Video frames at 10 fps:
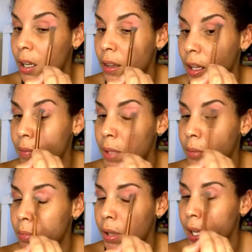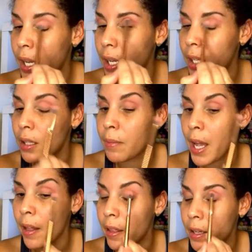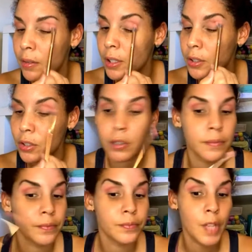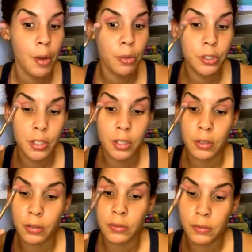They've been playing in the palette, which I would, too,